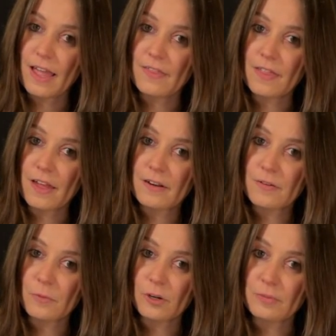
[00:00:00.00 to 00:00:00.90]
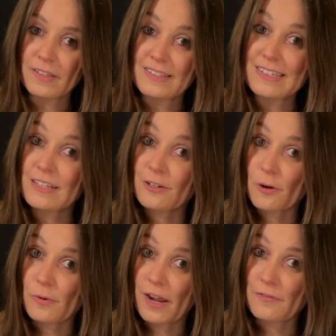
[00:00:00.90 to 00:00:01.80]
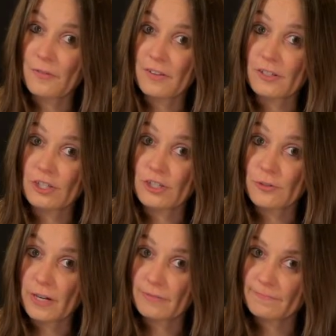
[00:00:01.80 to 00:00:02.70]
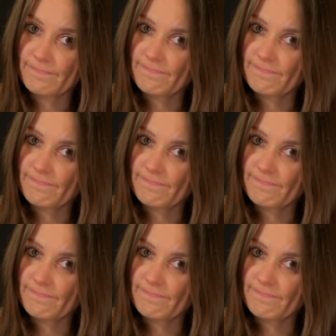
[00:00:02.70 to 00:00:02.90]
and then we're going to play this E note, 9th fret of the G string.